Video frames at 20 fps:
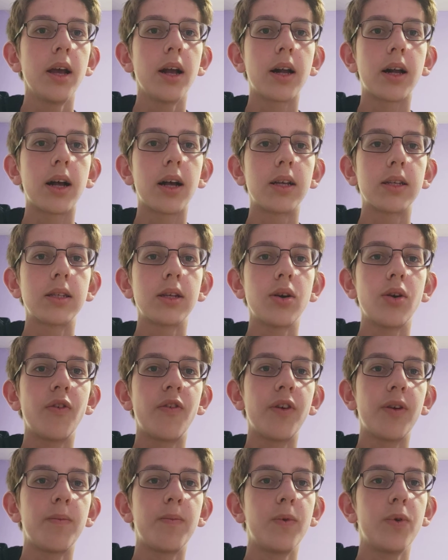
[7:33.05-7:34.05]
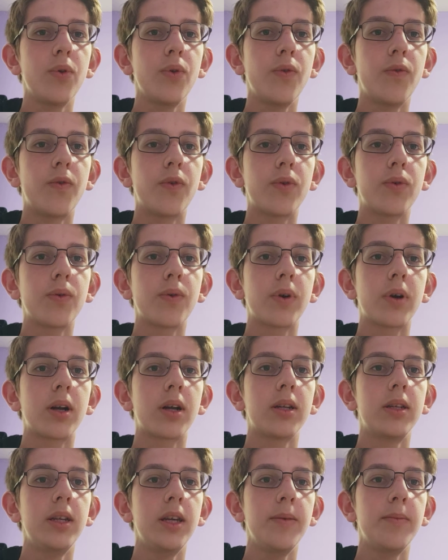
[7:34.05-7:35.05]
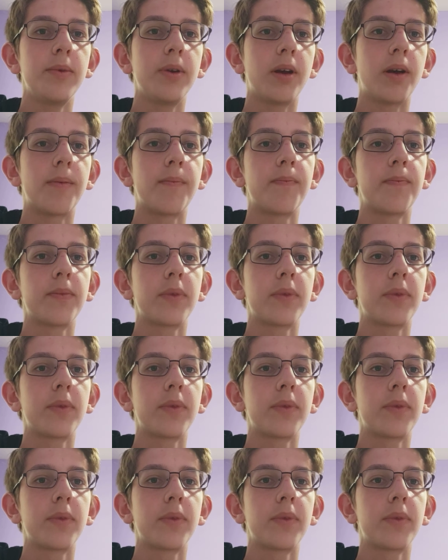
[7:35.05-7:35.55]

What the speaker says: Casa of Emule for Cademia.